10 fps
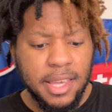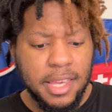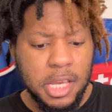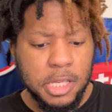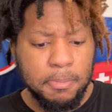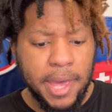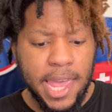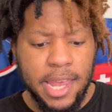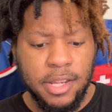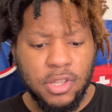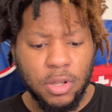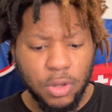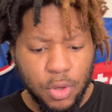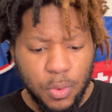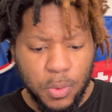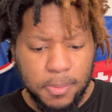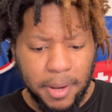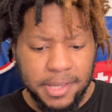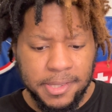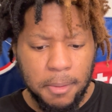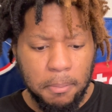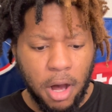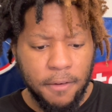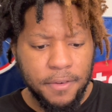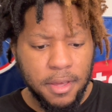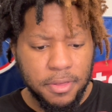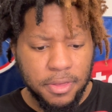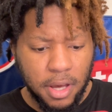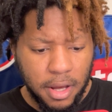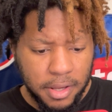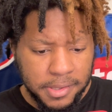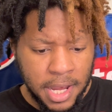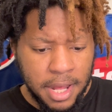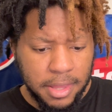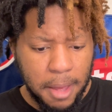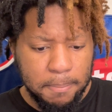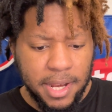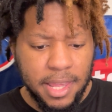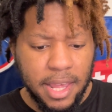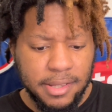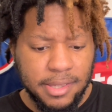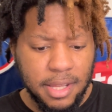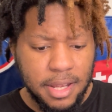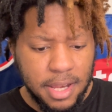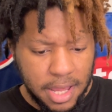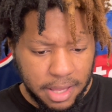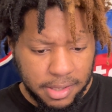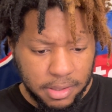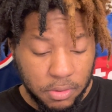he's paid to lose by some mafia thugs that bet against the Nets,